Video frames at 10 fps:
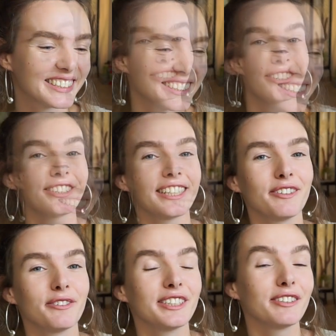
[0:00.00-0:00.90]
I want to say
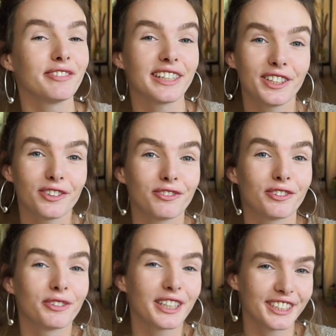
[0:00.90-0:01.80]
really thank you
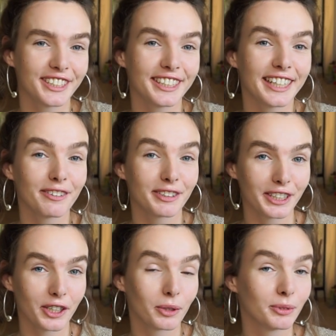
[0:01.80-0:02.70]
for watching. I
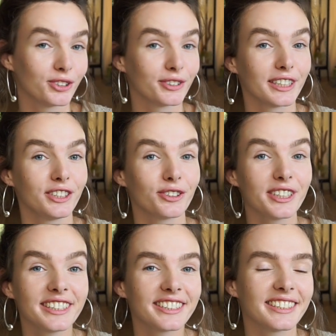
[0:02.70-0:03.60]
really hope you
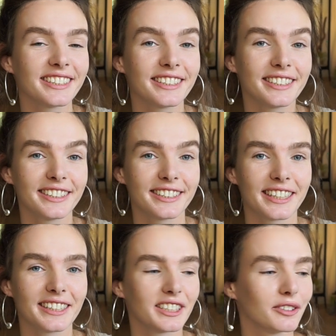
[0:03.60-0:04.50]
enjoyed this
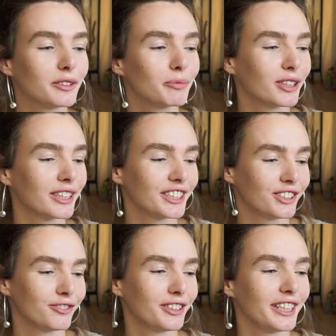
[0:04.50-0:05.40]
Anthurium
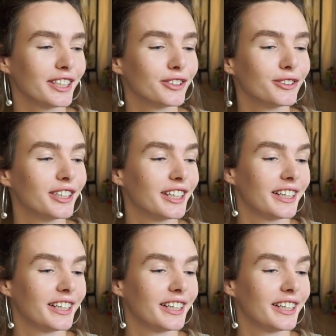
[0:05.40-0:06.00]
collection video.